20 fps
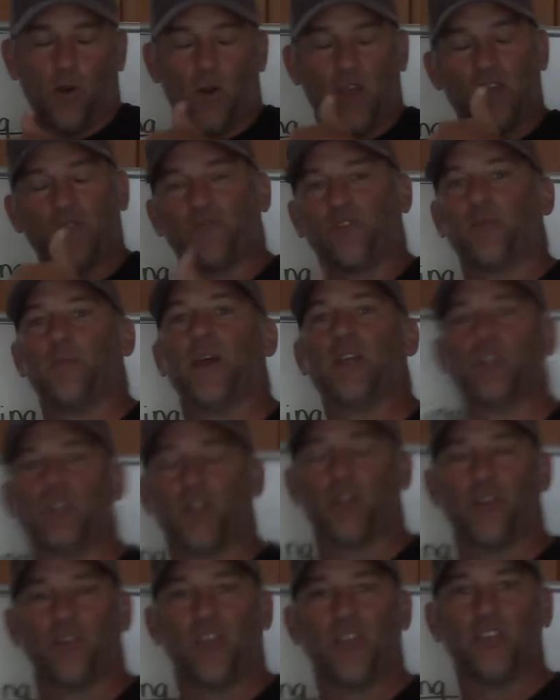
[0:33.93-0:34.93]

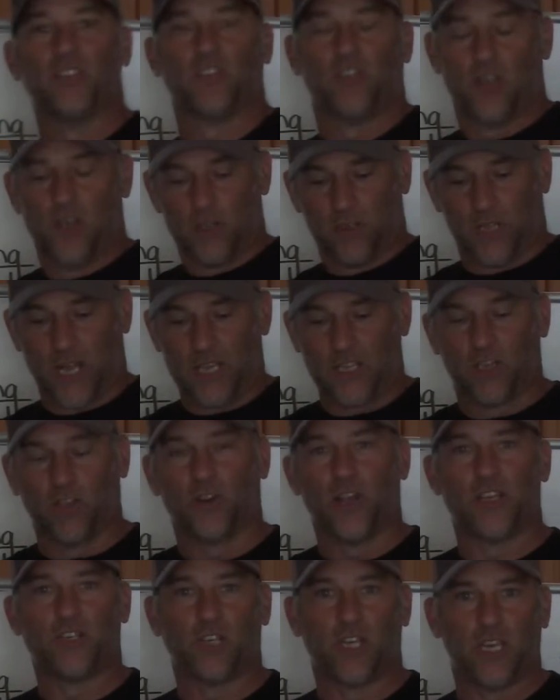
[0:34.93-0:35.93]
information, things like
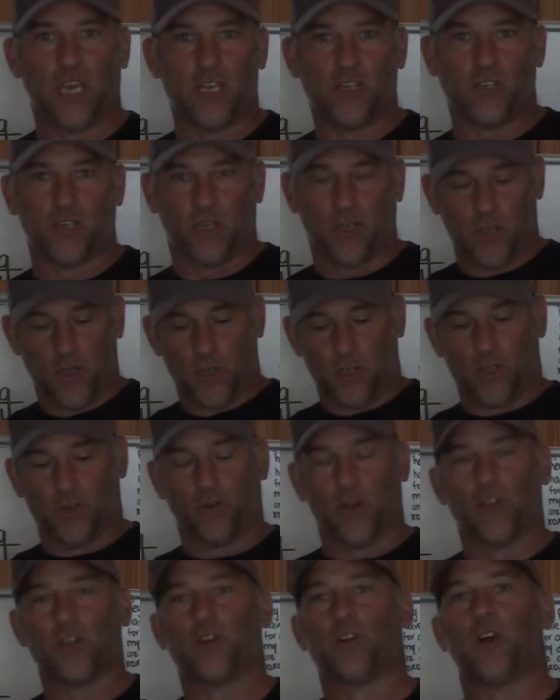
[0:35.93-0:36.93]
your education,
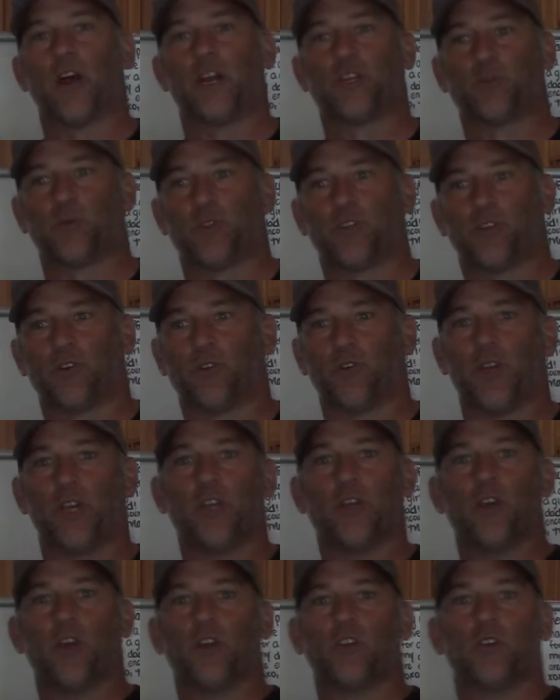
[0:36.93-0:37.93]
your undergraduate
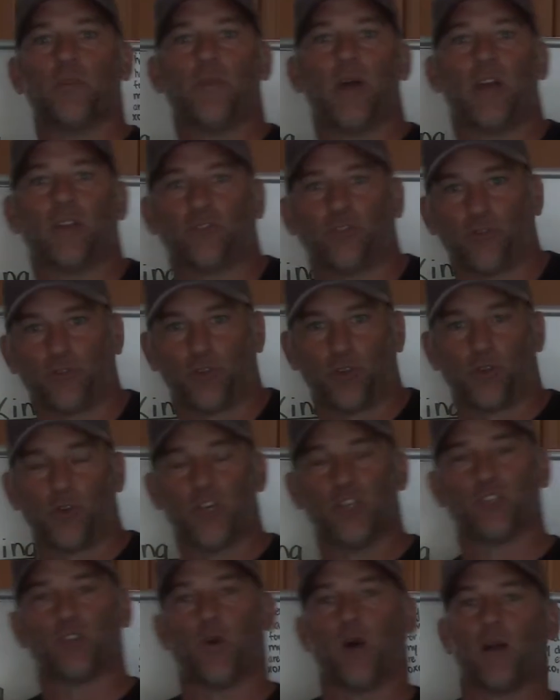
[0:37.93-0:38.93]
degree, your master's
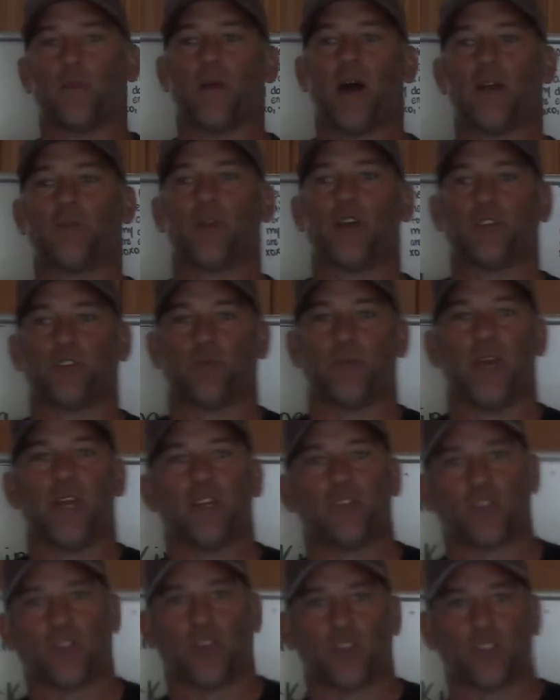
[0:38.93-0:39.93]
degree. So on my
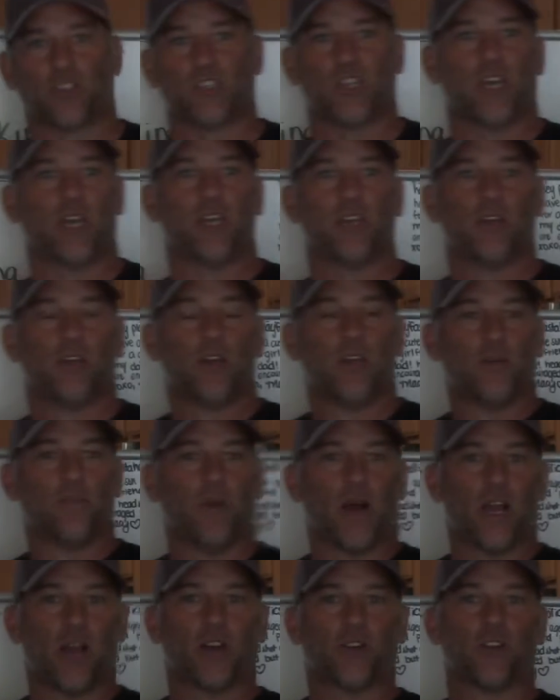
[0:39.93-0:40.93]
resume, it's going to say
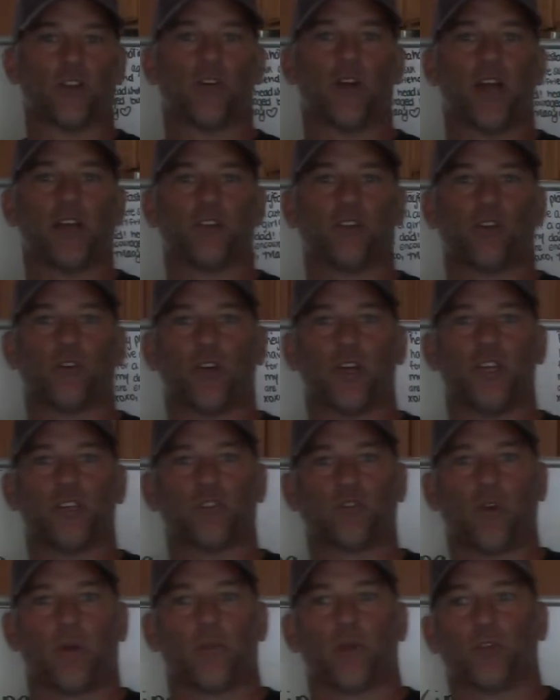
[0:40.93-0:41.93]
my undergrad degree
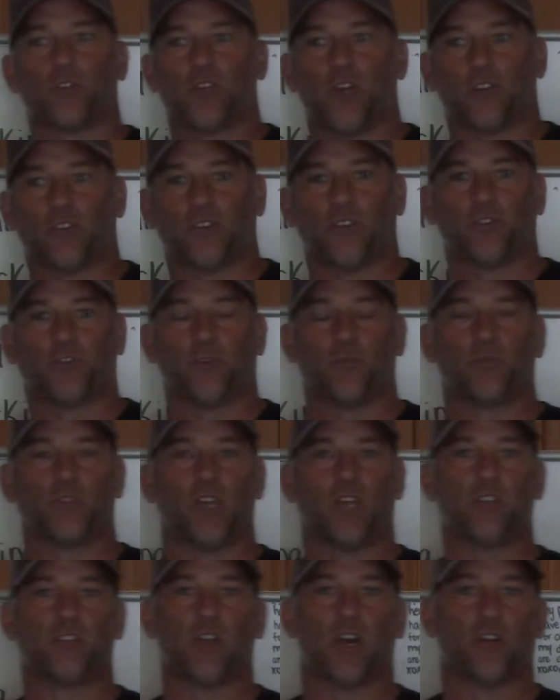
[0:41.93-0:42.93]
is criminal justice from
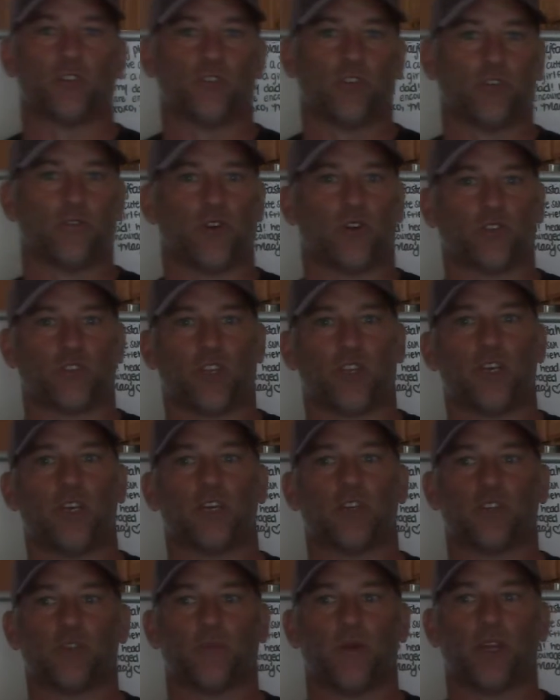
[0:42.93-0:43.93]
St. John's
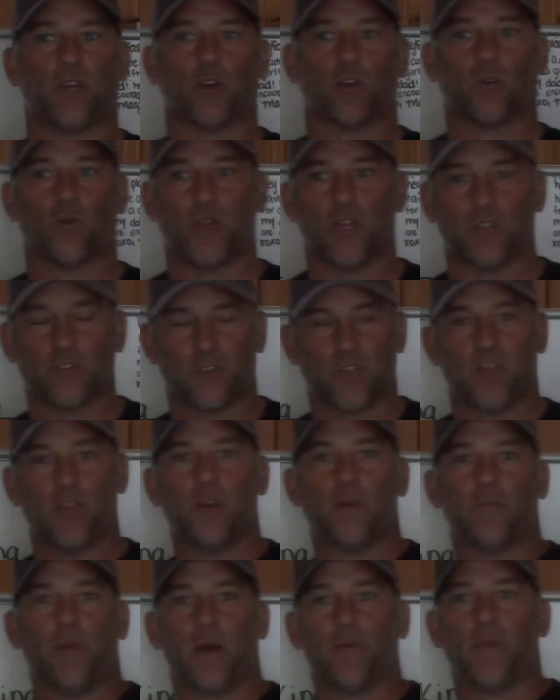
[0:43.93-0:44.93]
University in Jamaica, Queens.
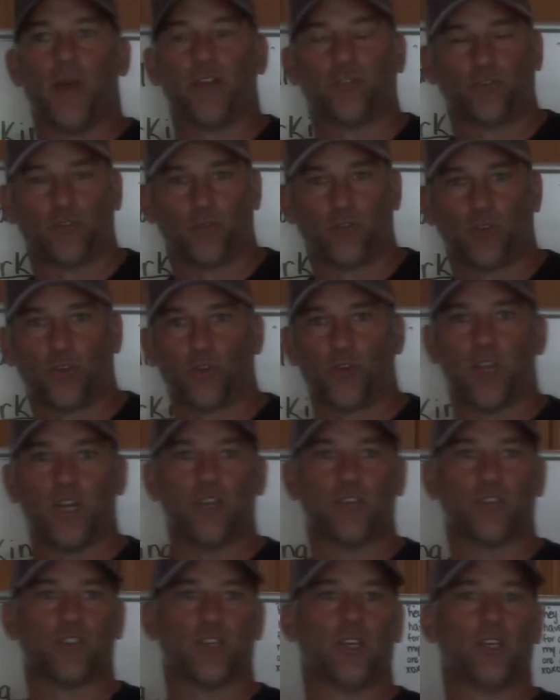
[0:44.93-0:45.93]
My master's
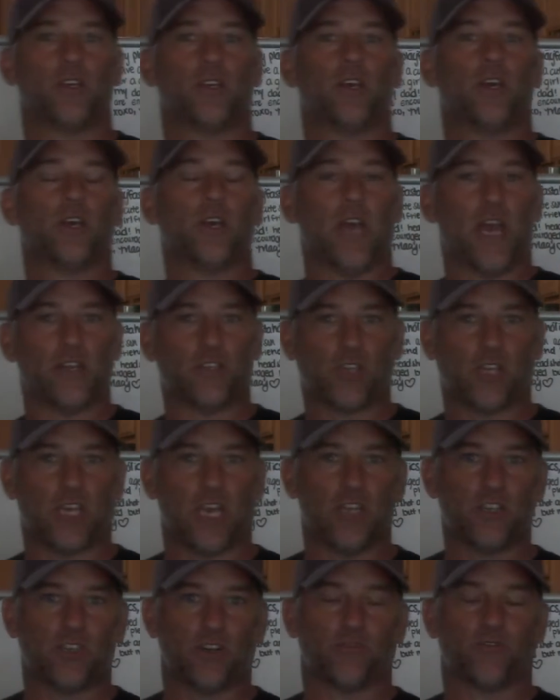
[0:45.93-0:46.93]
degree is in
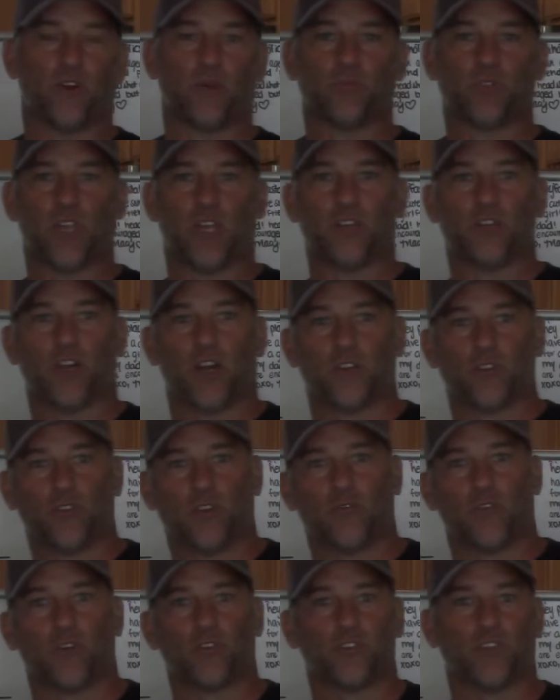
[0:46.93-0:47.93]
education from St. John's
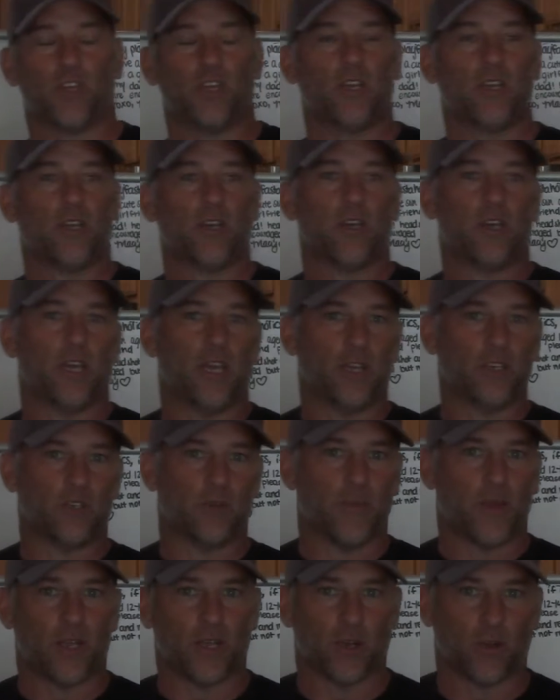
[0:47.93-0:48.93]
University in
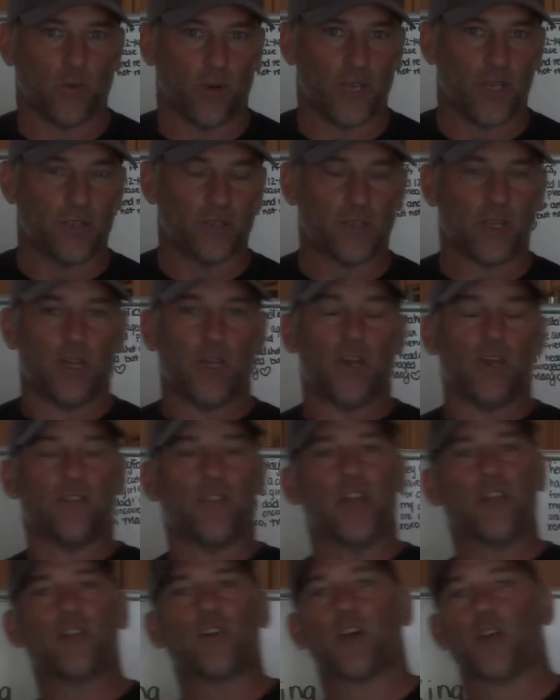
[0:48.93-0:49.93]
Jamaica, Queens.
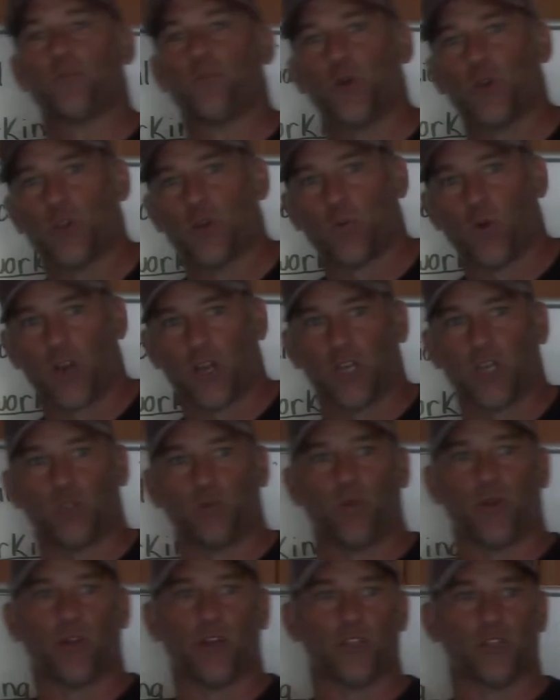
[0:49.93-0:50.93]
Then you're going to put your work
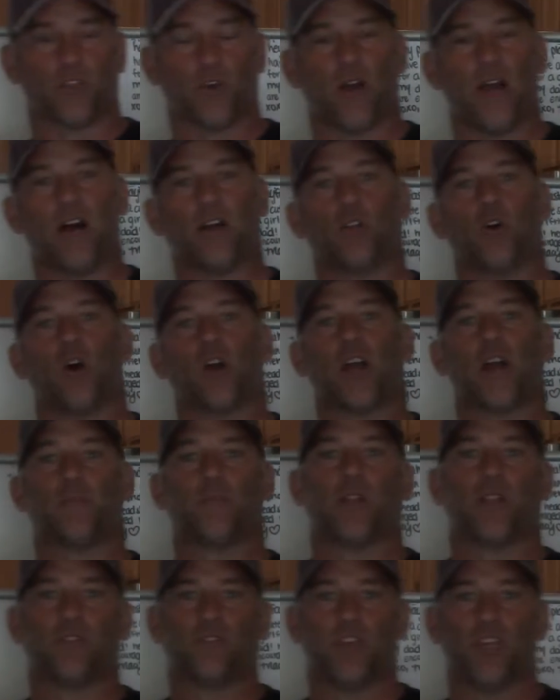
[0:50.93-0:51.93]
experience, so how long I've
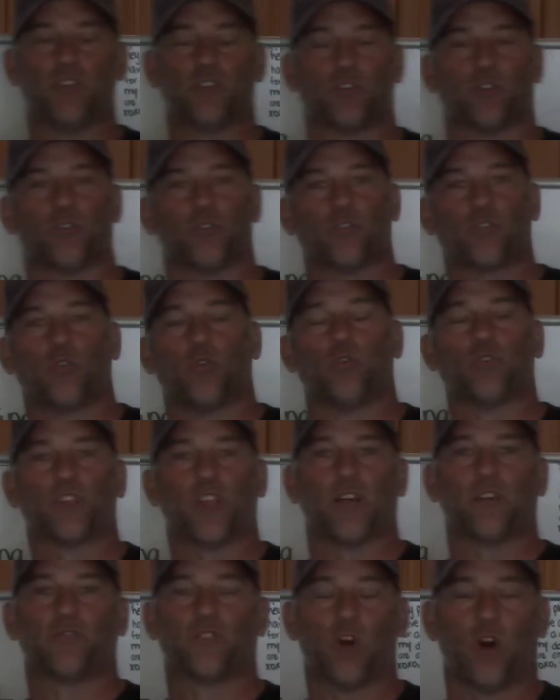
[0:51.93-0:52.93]
been a teacher, the schools
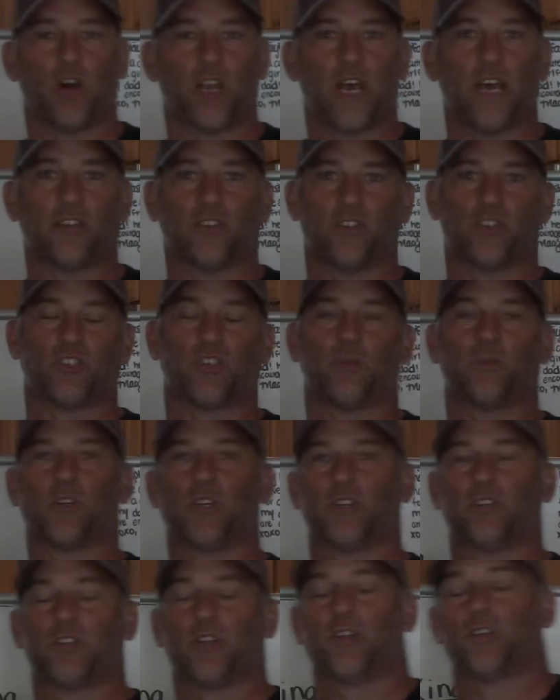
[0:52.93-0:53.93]
that I've taught at, the
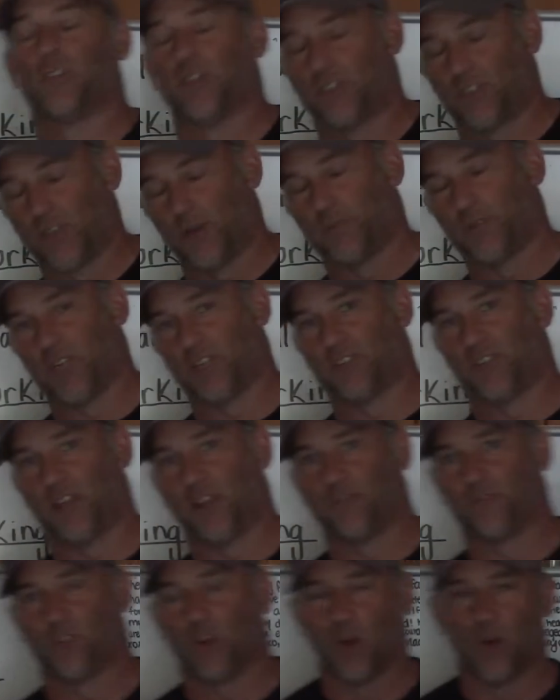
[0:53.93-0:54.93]
subjects that
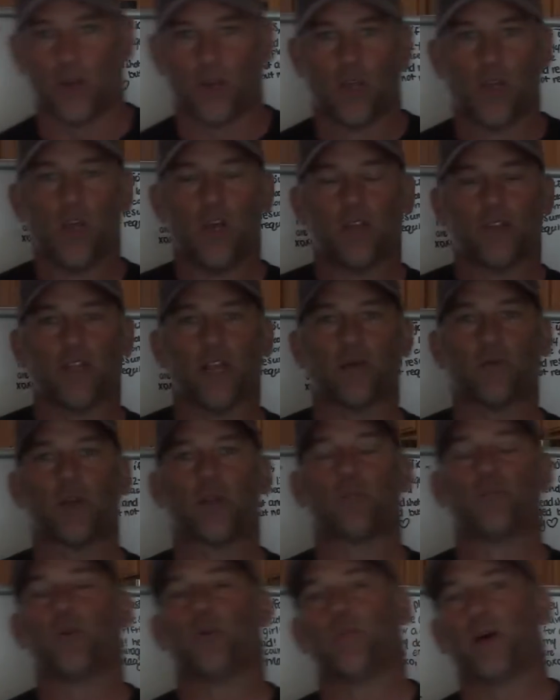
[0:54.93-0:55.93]
I've taught. Then I'm
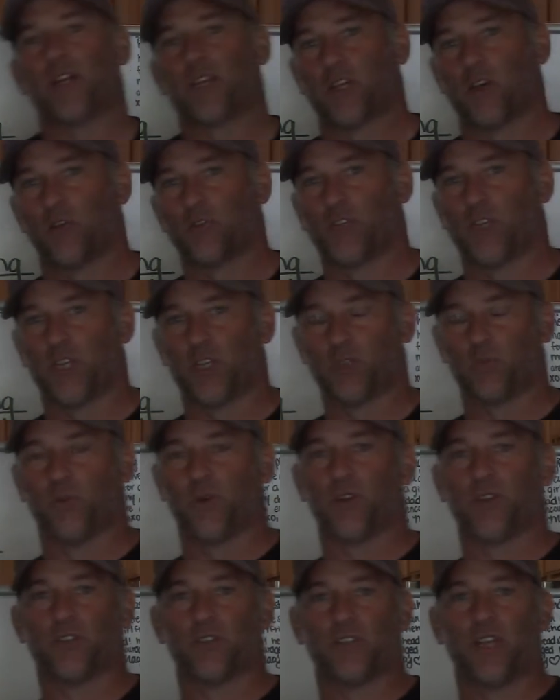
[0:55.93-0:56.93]
going to put my coaching
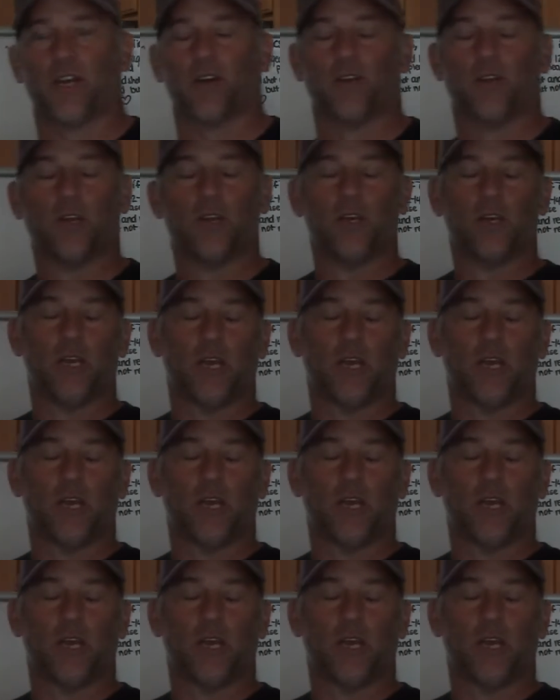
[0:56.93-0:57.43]
experience down.